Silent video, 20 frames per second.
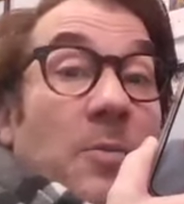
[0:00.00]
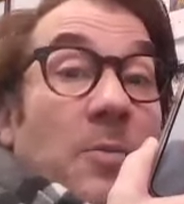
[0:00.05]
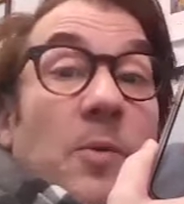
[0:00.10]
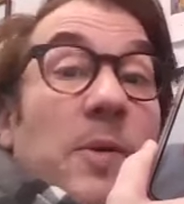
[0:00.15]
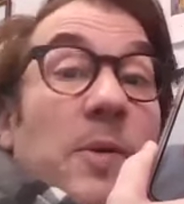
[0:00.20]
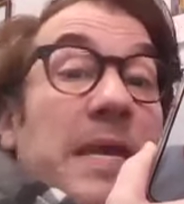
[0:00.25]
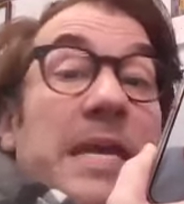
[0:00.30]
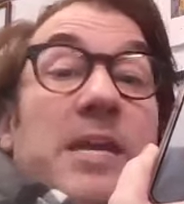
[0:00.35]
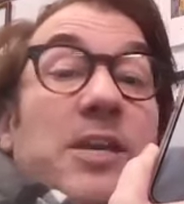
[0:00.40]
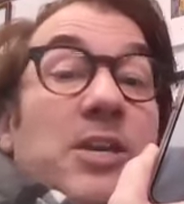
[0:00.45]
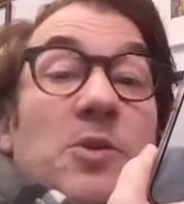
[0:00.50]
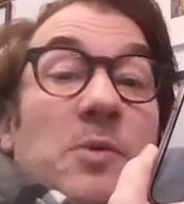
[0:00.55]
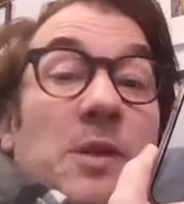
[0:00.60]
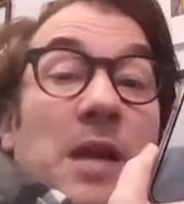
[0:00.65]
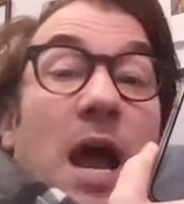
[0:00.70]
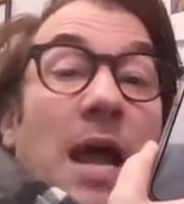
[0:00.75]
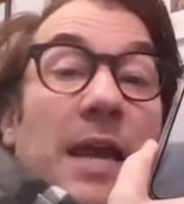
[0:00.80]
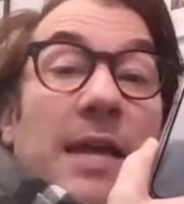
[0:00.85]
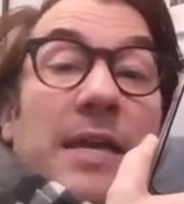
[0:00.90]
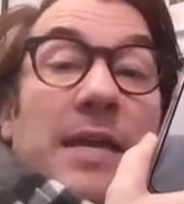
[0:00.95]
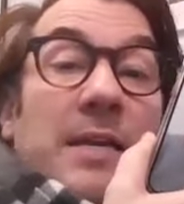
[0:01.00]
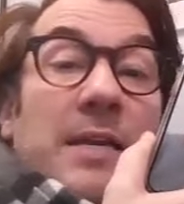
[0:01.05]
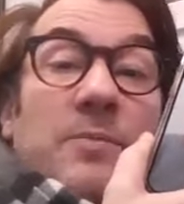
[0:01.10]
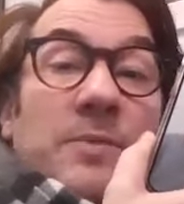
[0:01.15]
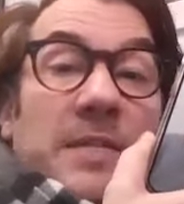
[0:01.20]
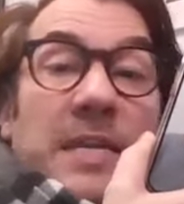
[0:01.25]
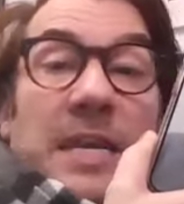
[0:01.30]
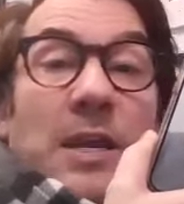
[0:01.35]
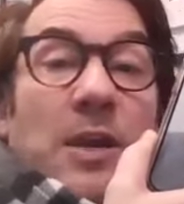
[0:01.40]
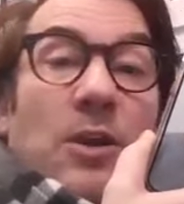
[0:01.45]
And you and I could
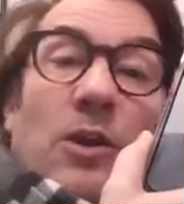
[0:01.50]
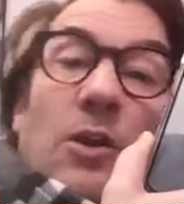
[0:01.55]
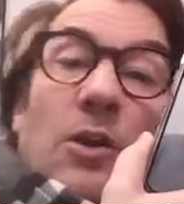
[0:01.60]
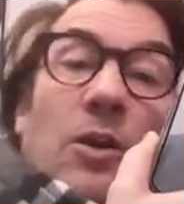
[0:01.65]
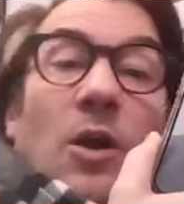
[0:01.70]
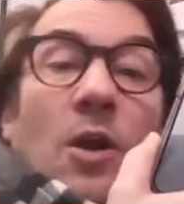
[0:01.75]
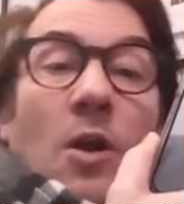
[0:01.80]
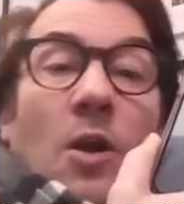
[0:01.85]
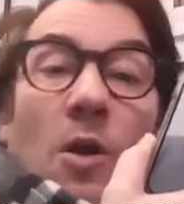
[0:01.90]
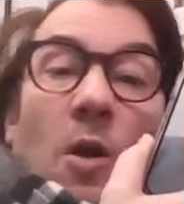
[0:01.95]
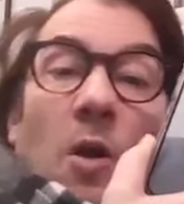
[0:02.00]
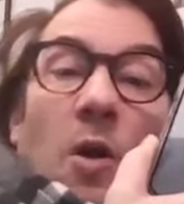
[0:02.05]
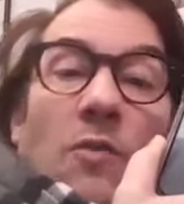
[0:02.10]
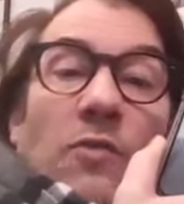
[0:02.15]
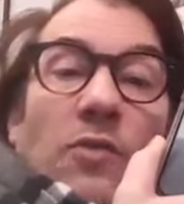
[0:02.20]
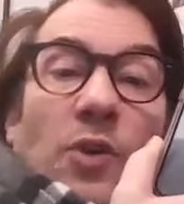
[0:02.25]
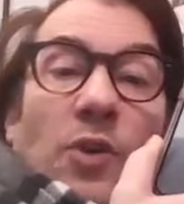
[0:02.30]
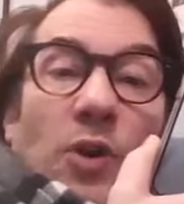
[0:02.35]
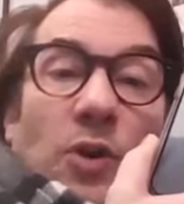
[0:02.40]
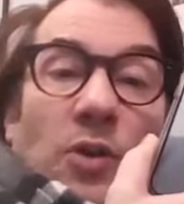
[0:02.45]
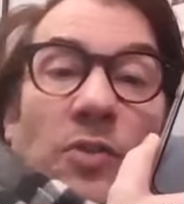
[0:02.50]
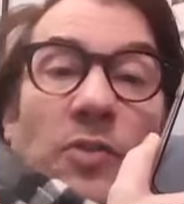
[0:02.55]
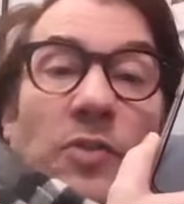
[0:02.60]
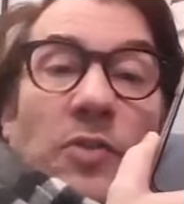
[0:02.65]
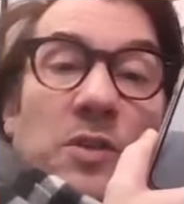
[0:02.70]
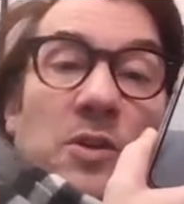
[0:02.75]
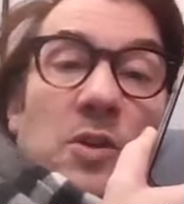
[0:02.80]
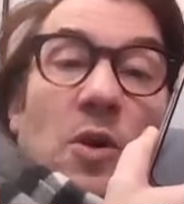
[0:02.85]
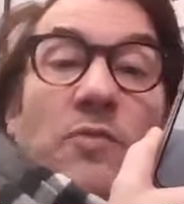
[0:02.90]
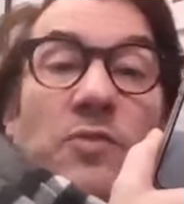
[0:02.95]
tinker over
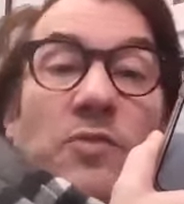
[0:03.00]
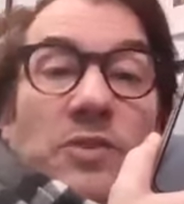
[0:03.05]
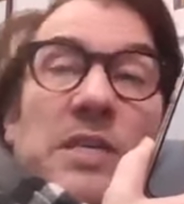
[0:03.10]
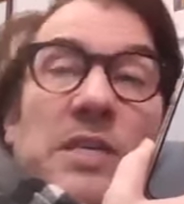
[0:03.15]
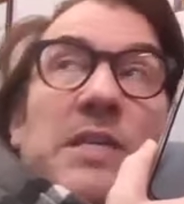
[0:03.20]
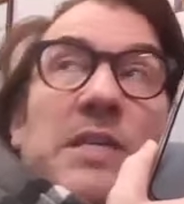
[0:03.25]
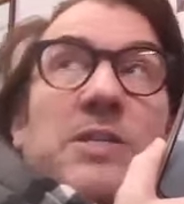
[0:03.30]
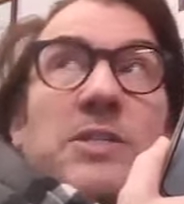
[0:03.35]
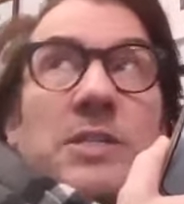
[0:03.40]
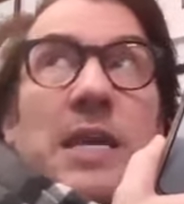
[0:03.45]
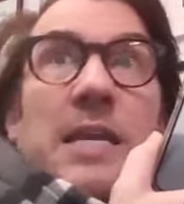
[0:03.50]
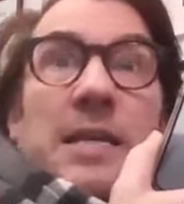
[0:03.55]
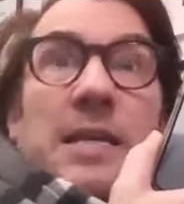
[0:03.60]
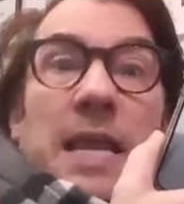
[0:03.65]
the overseas